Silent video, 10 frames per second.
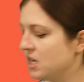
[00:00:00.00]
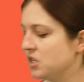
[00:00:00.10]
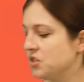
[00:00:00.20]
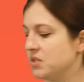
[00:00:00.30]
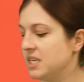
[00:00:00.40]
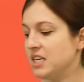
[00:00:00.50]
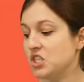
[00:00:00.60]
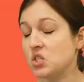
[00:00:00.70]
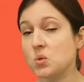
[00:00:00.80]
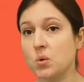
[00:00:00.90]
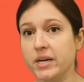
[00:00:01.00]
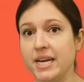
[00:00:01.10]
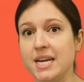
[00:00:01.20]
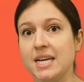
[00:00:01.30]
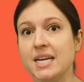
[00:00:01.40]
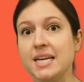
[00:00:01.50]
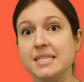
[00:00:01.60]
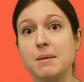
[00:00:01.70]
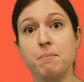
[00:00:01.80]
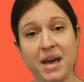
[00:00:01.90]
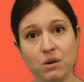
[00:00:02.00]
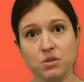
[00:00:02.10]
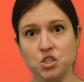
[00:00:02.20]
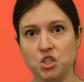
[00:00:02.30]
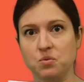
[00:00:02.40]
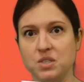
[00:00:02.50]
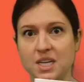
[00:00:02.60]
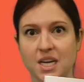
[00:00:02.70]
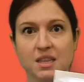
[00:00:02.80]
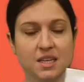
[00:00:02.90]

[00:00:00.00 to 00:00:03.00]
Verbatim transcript: So today's story is about Juneteenth.